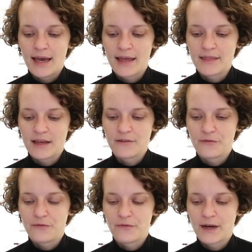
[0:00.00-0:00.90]
And
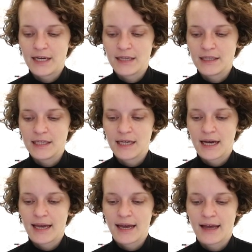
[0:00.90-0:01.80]
then finally
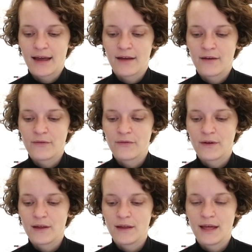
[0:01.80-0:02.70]
I have
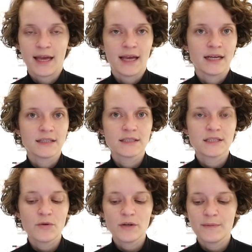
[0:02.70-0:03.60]
a
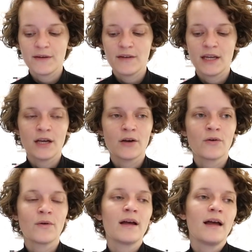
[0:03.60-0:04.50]
Sew With Me
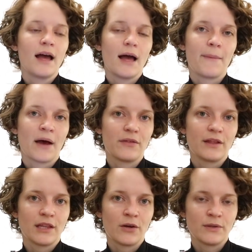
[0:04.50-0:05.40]
video about the
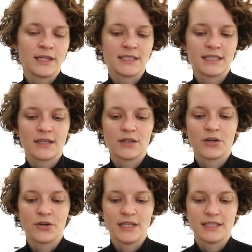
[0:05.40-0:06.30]
Lowland
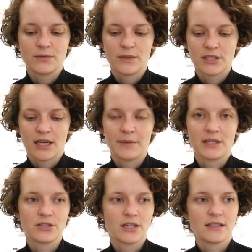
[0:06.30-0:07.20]
hoodies, which I
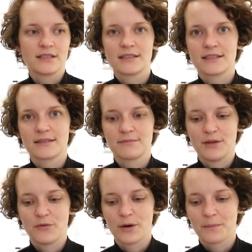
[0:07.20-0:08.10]
mentioned
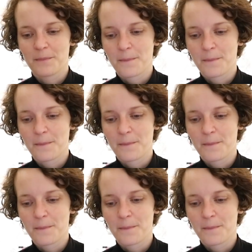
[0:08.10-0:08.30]
before.